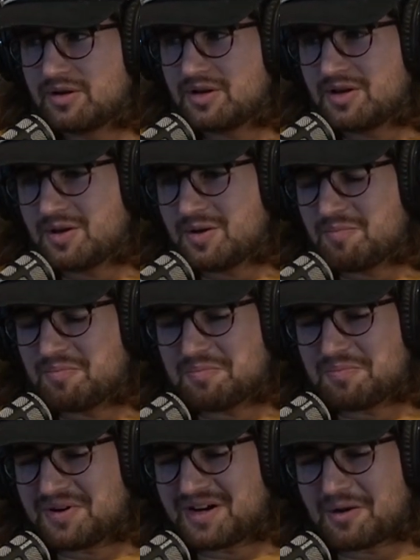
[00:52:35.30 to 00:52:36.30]

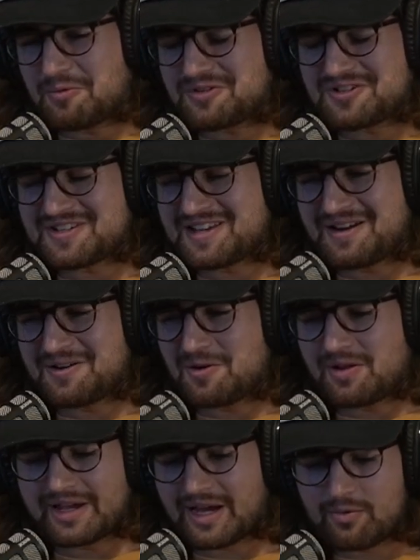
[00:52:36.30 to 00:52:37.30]
But I don't
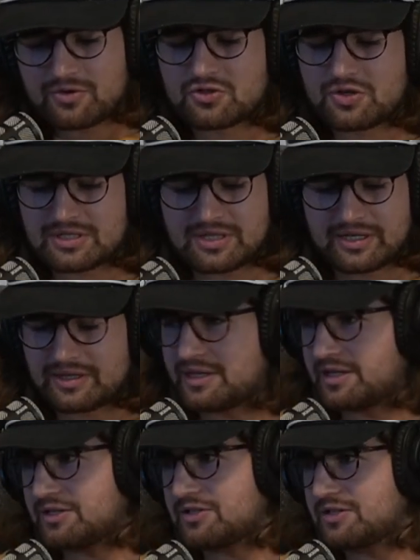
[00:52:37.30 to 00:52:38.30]
know. Like I was dressed like
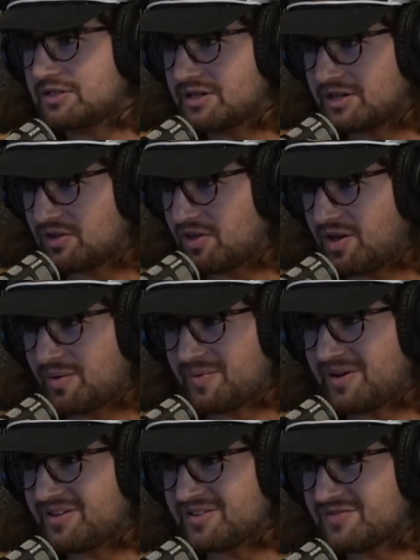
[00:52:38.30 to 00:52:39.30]
this in a club,
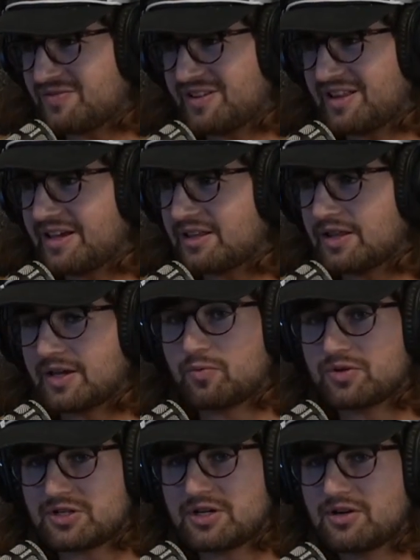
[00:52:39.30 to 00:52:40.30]
and I just felt like
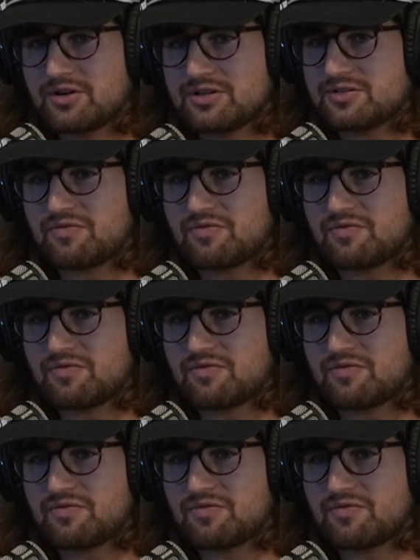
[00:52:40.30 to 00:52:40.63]
which here is